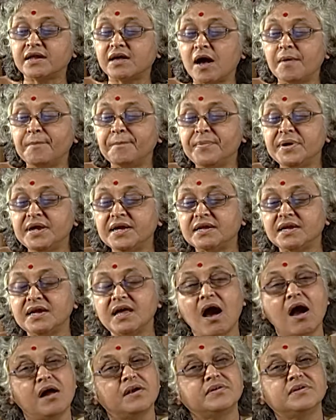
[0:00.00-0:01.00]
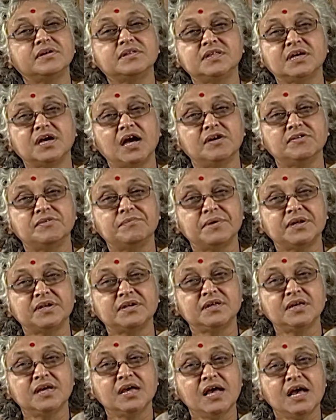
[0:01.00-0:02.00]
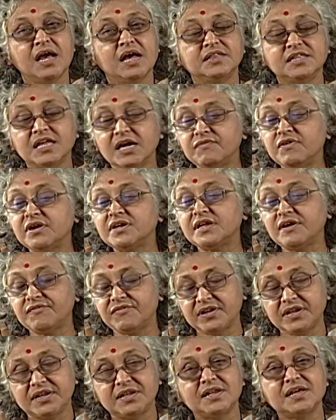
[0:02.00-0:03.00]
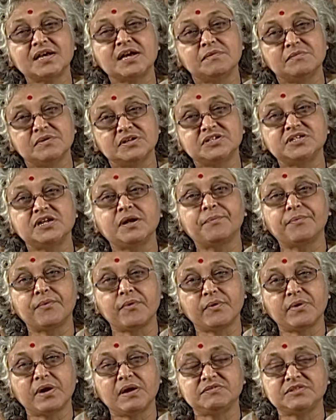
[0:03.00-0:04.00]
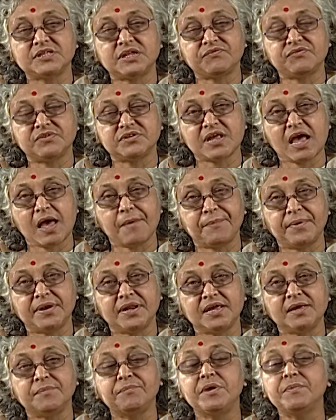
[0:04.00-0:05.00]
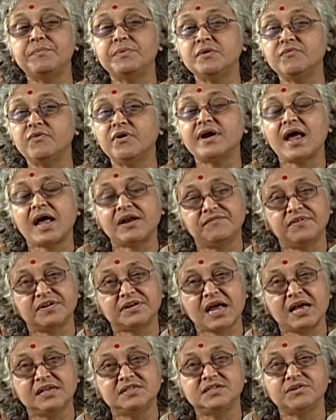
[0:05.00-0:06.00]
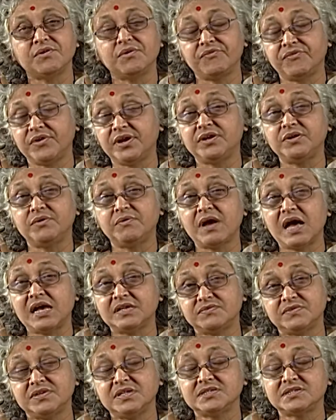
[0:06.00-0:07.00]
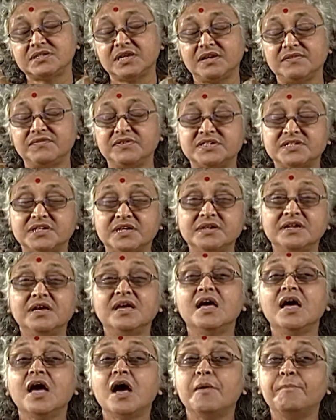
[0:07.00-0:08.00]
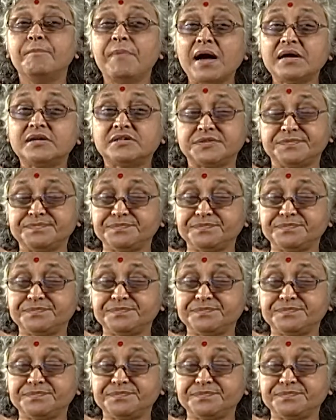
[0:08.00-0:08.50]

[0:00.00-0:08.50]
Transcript: completely under the government. There were definitely commercial programs that were happening. People were advertising on radio as well as television, but